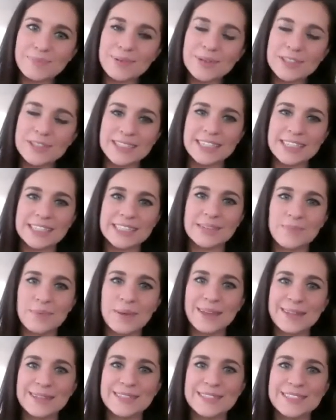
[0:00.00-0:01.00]

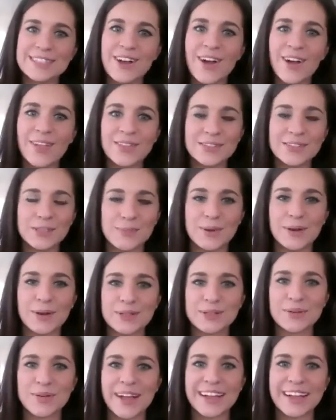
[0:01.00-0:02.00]
participants on the
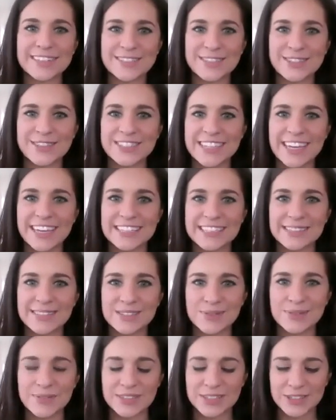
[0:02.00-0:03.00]
spiritual
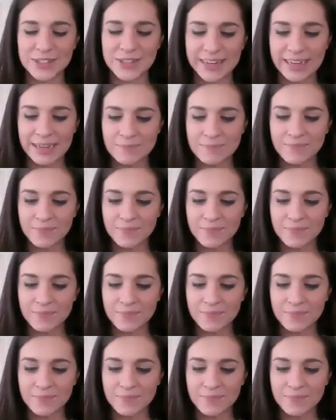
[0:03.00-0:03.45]
exercises retreat.